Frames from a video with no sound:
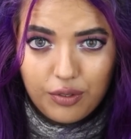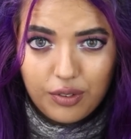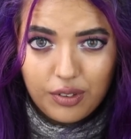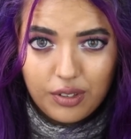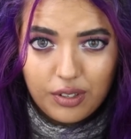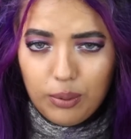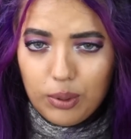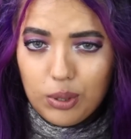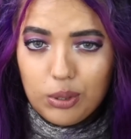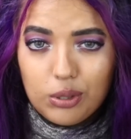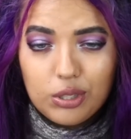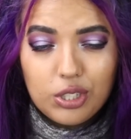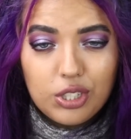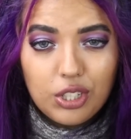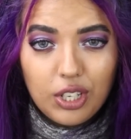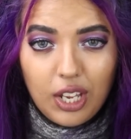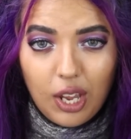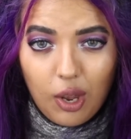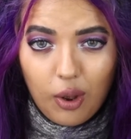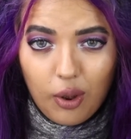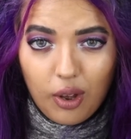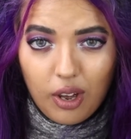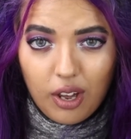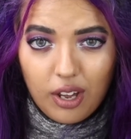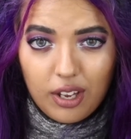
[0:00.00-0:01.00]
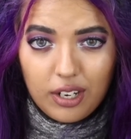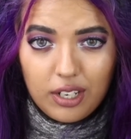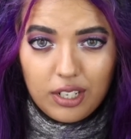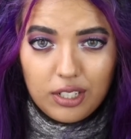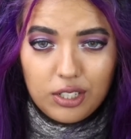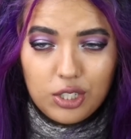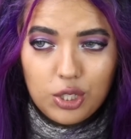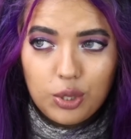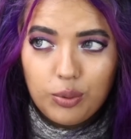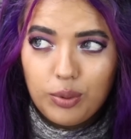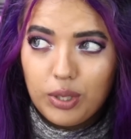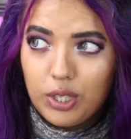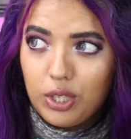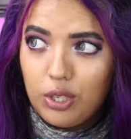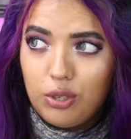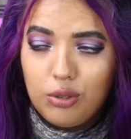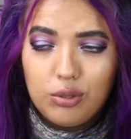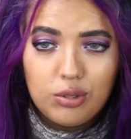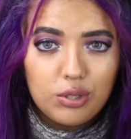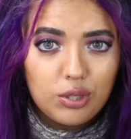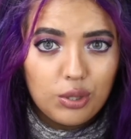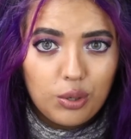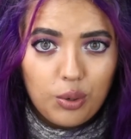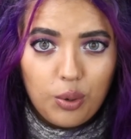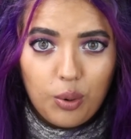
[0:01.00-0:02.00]
He would also go on to
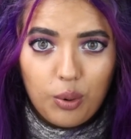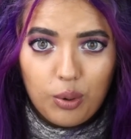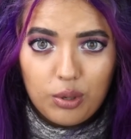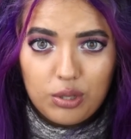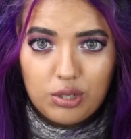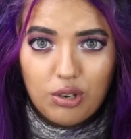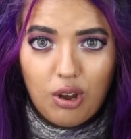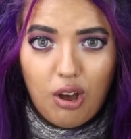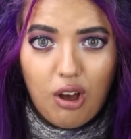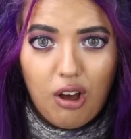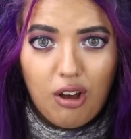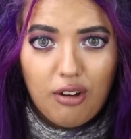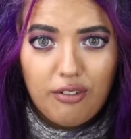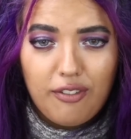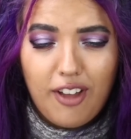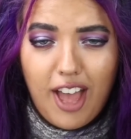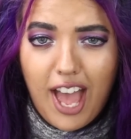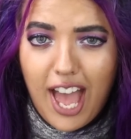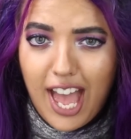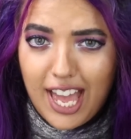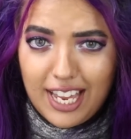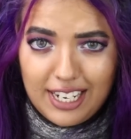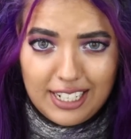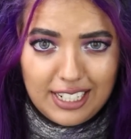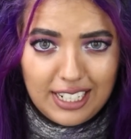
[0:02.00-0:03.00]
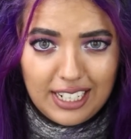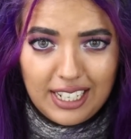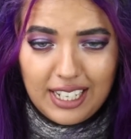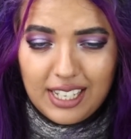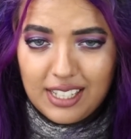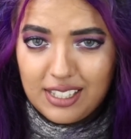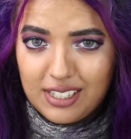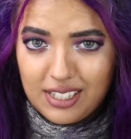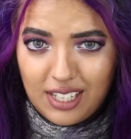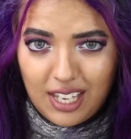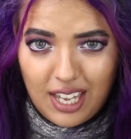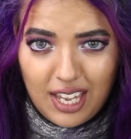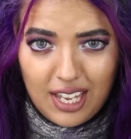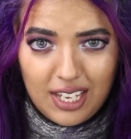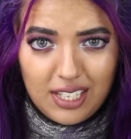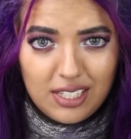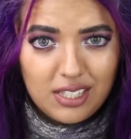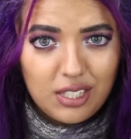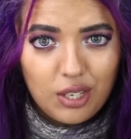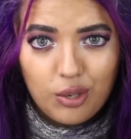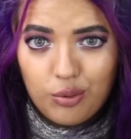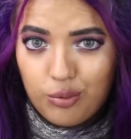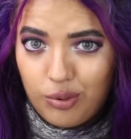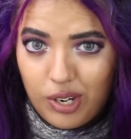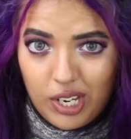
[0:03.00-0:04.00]
accuse the court of handling his
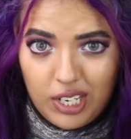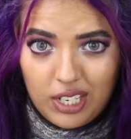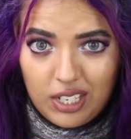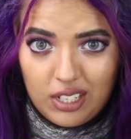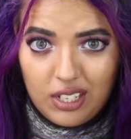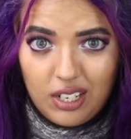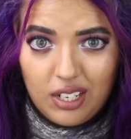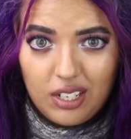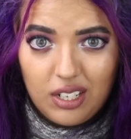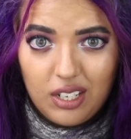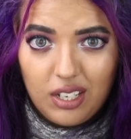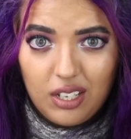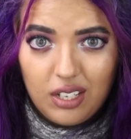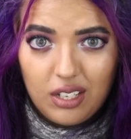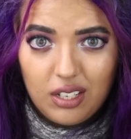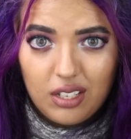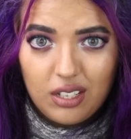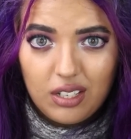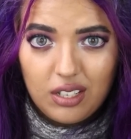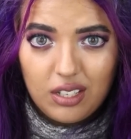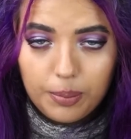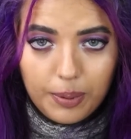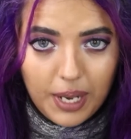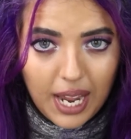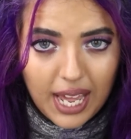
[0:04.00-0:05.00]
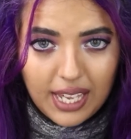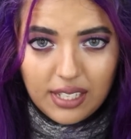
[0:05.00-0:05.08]
case irregularly. The